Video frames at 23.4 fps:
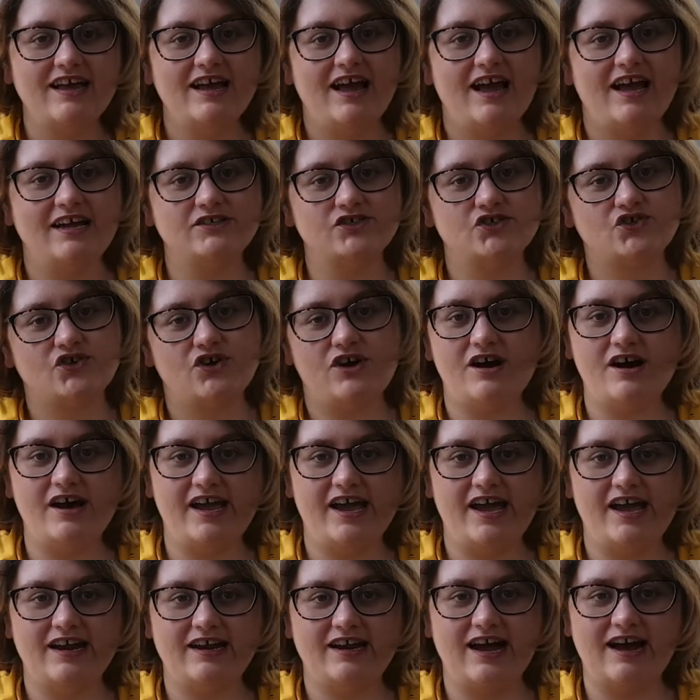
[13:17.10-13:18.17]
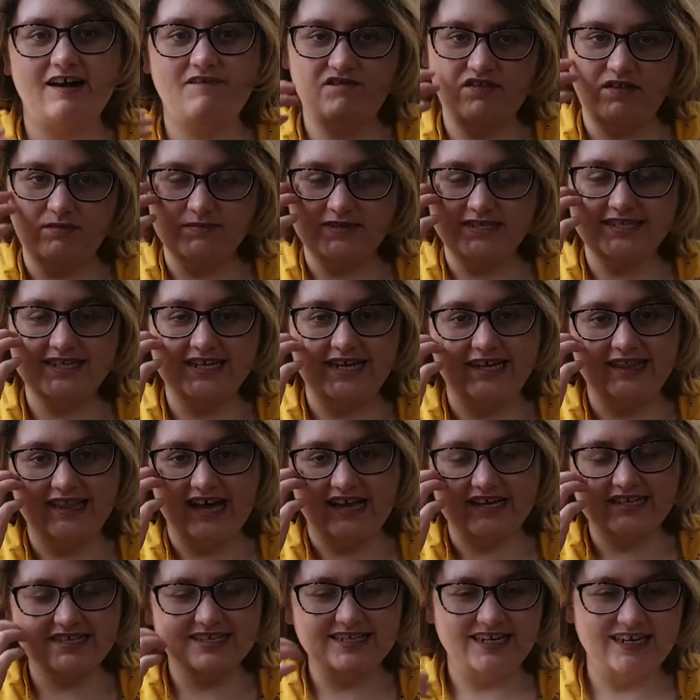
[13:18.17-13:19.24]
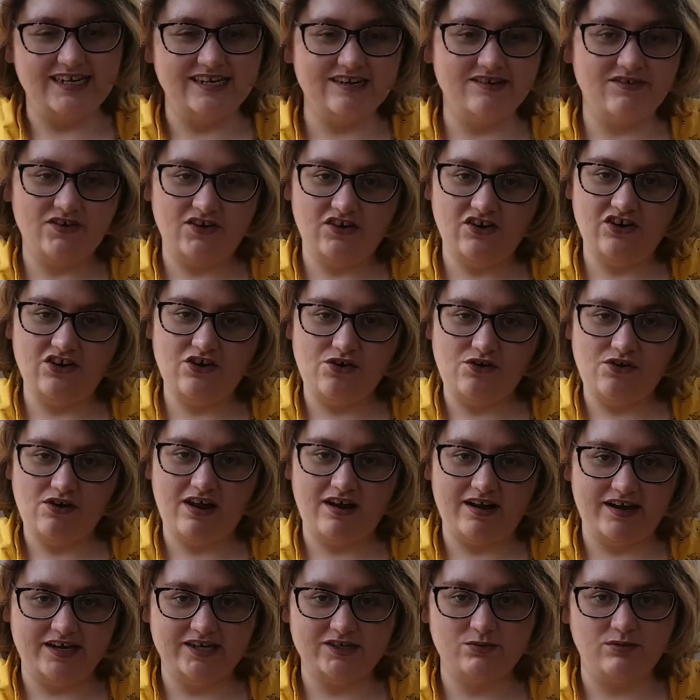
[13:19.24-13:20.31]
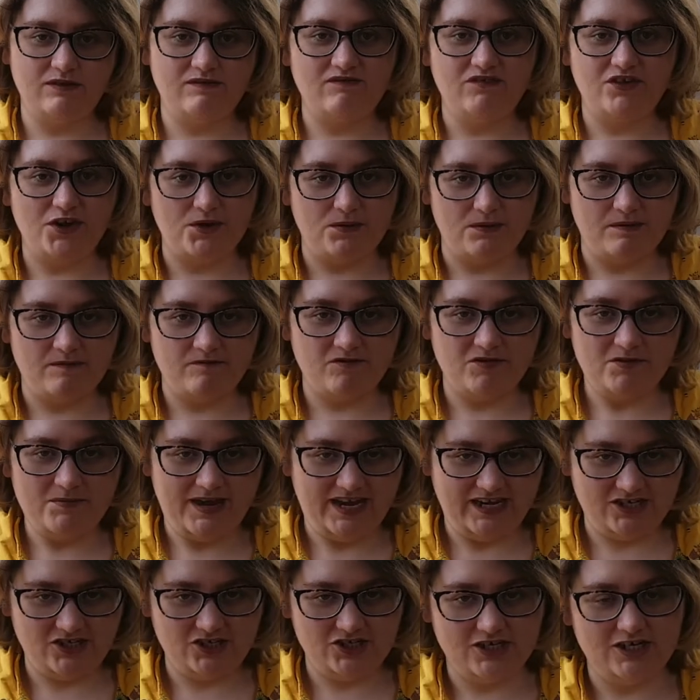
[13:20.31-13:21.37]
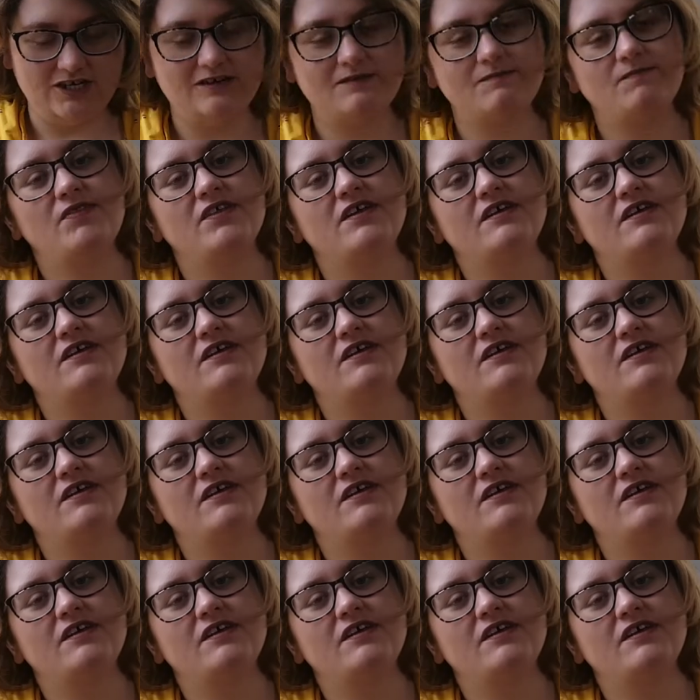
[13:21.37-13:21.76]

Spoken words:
and try and have them see that scene in a new light with new information.